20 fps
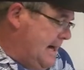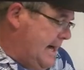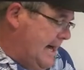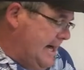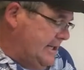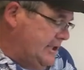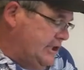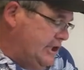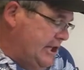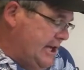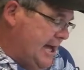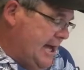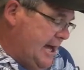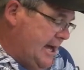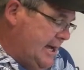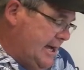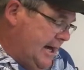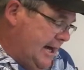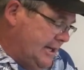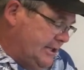
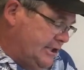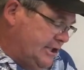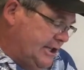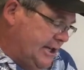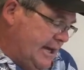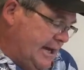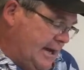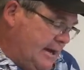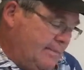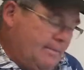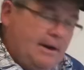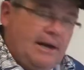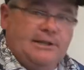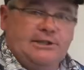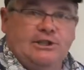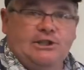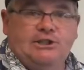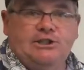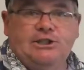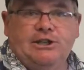IgA, IgM,
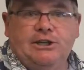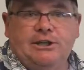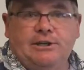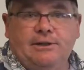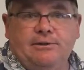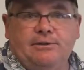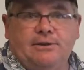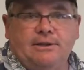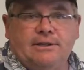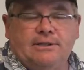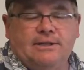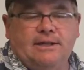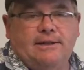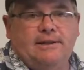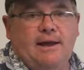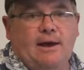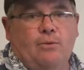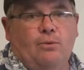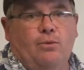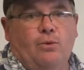IgG, things like
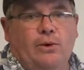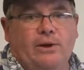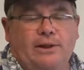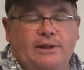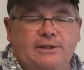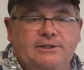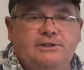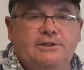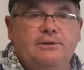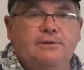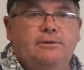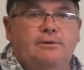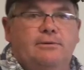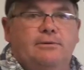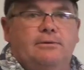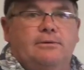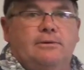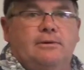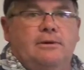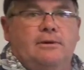that. What do they do?
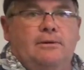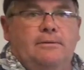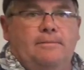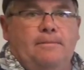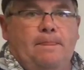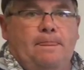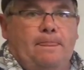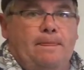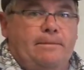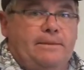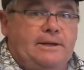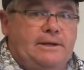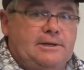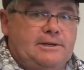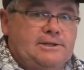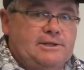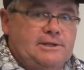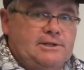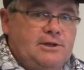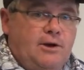
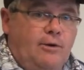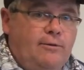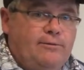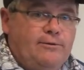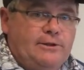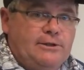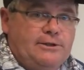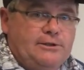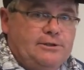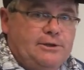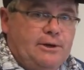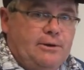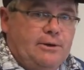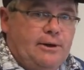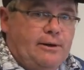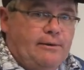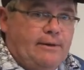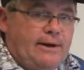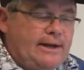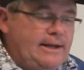Because as hopefully you know
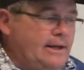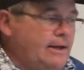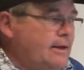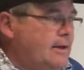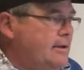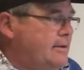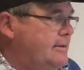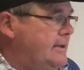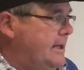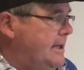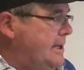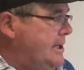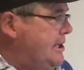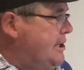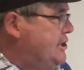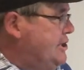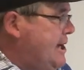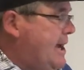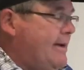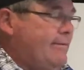already, they
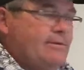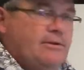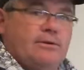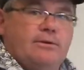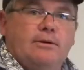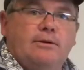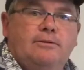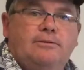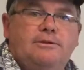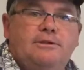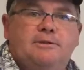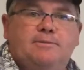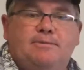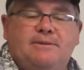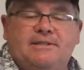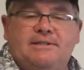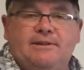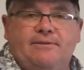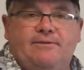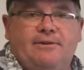each have their own
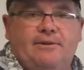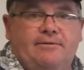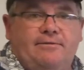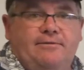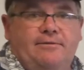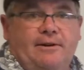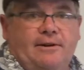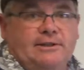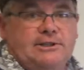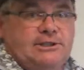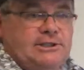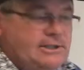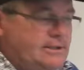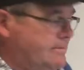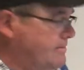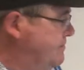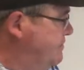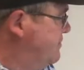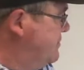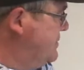specific function.
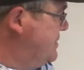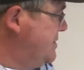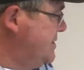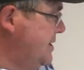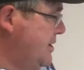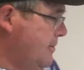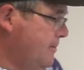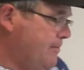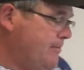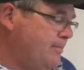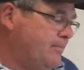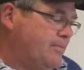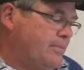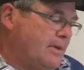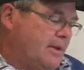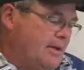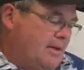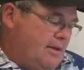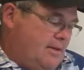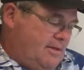So
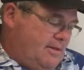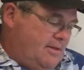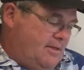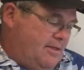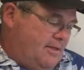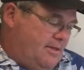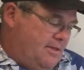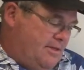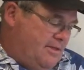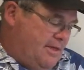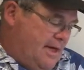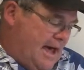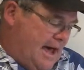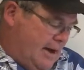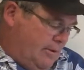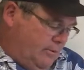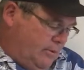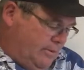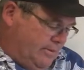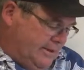
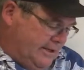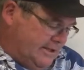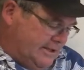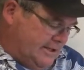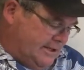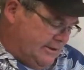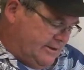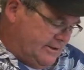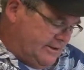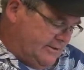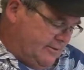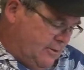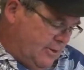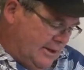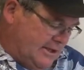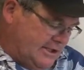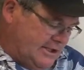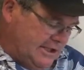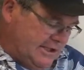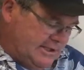that will be a series of
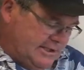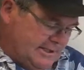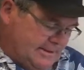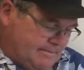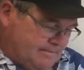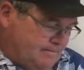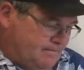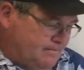questions.